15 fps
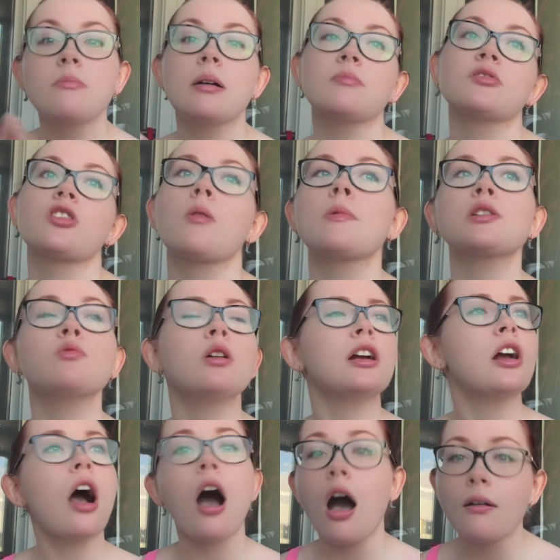I'm so much more
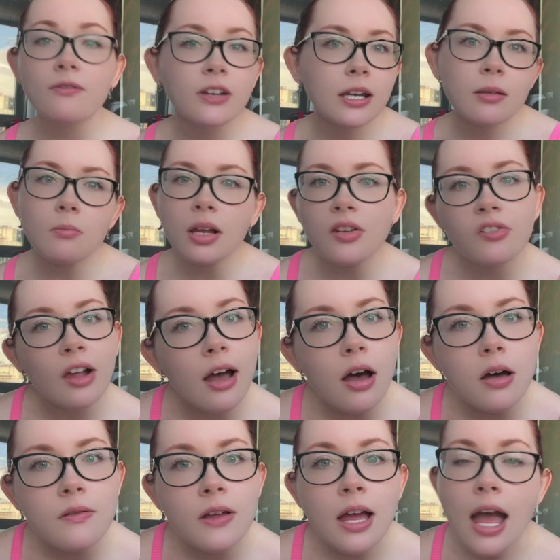confident in
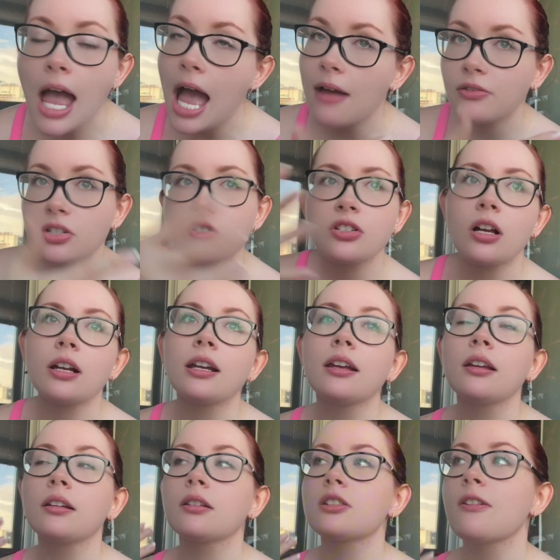myself after
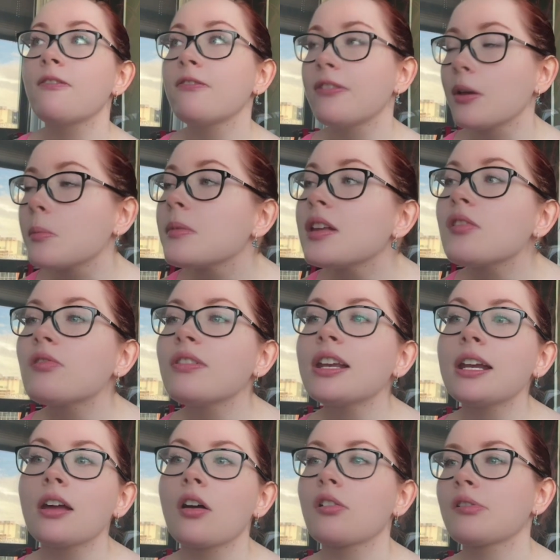starting to film these
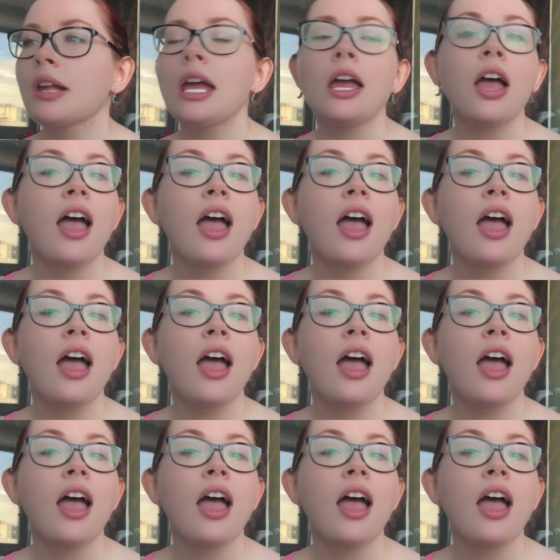videos.